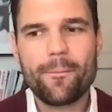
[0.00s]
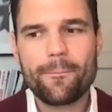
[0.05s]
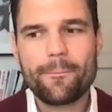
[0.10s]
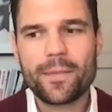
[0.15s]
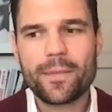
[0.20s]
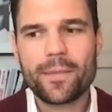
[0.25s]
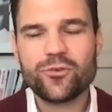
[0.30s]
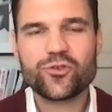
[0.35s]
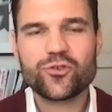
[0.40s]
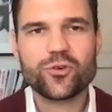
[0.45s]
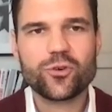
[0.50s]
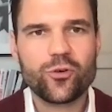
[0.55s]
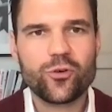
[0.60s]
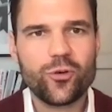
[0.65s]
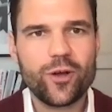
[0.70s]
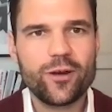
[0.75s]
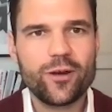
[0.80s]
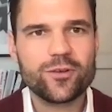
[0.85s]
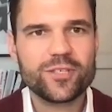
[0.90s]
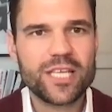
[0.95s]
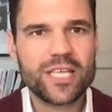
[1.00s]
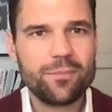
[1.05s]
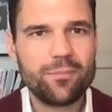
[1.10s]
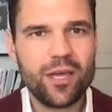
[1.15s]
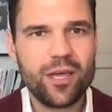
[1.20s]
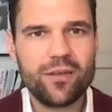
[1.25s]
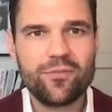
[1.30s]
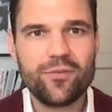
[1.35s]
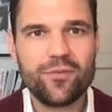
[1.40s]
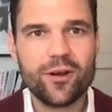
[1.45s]
ensure creators get
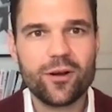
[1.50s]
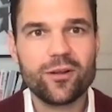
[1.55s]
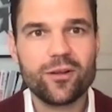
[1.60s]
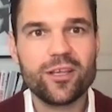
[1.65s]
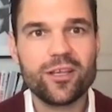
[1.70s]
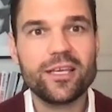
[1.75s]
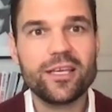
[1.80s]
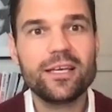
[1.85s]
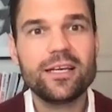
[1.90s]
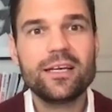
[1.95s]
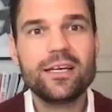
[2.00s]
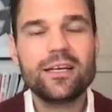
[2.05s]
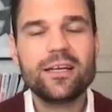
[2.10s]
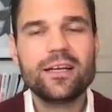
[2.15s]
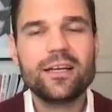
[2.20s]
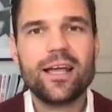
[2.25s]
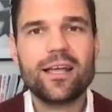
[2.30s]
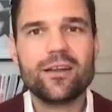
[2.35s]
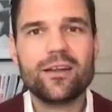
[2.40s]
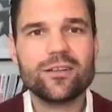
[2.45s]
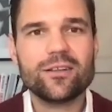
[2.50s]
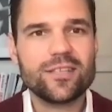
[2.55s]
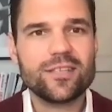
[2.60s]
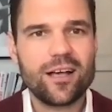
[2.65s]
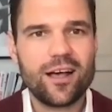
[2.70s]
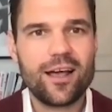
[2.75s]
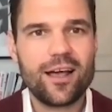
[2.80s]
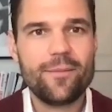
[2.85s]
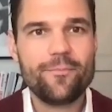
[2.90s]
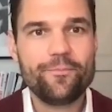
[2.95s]
paid fairly and on
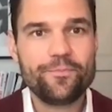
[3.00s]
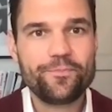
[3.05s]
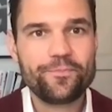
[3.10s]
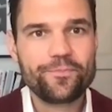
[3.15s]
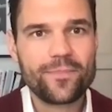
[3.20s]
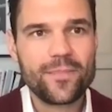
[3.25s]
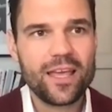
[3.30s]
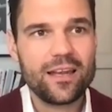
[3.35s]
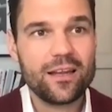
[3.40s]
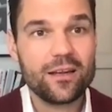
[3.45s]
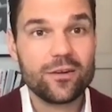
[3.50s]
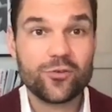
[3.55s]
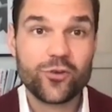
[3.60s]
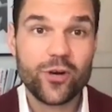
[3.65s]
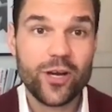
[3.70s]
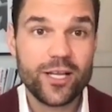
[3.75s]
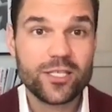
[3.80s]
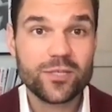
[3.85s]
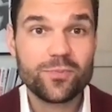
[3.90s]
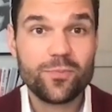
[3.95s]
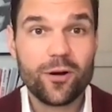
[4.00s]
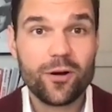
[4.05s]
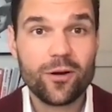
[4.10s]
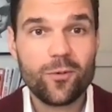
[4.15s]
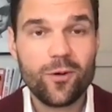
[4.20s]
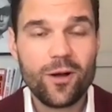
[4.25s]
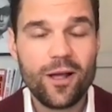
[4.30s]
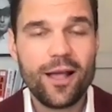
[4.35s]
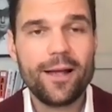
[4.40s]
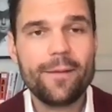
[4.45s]
time and in a
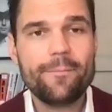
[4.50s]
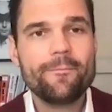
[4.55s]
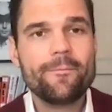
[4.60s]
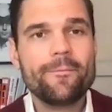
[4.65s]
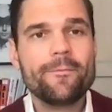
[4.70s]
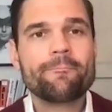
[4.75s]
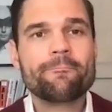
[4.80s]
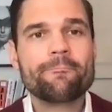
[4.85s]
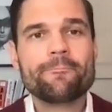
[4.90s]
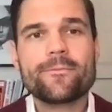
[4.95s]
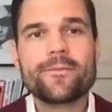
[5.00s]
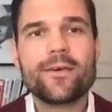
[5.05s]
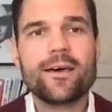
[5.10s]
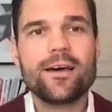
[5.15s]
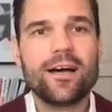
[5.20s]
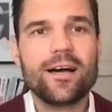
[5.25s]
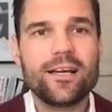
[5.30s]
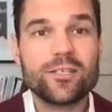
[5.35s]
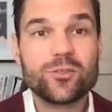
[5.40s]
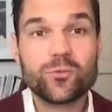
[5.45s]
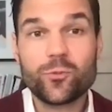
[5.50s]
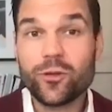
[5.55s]
transparent way is